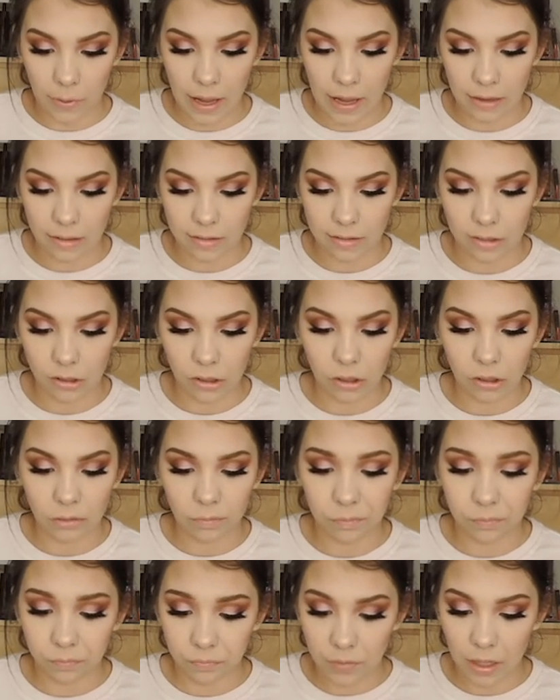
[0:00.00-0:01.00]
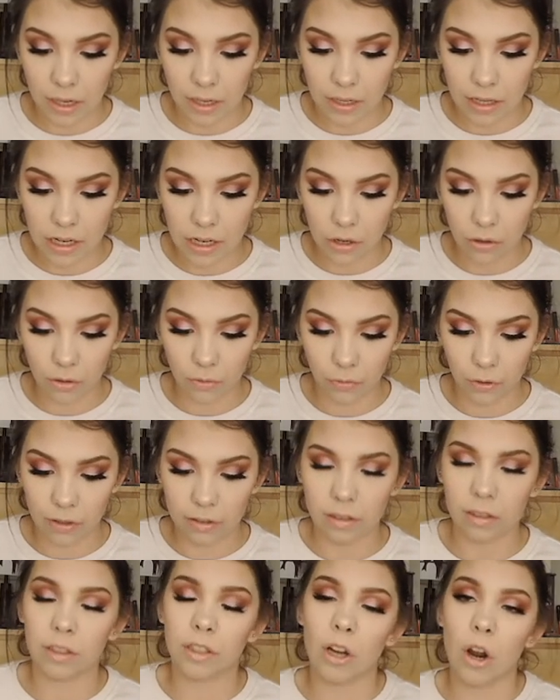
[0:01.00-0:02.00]
Pencil in
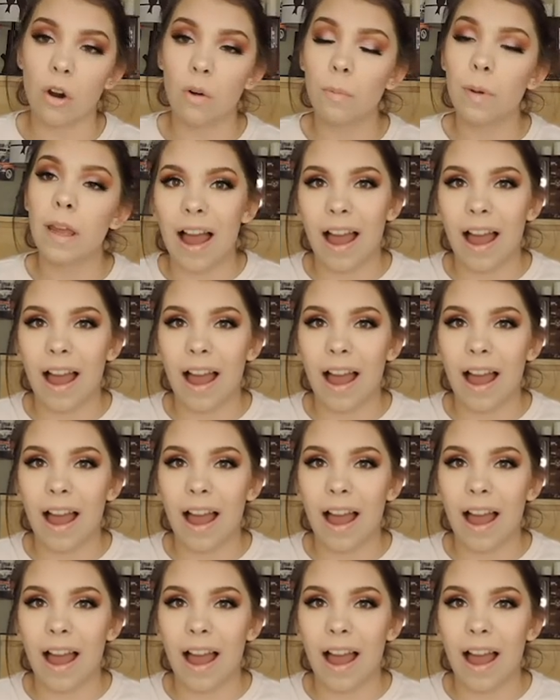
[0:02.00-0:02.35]
Universal Taupe.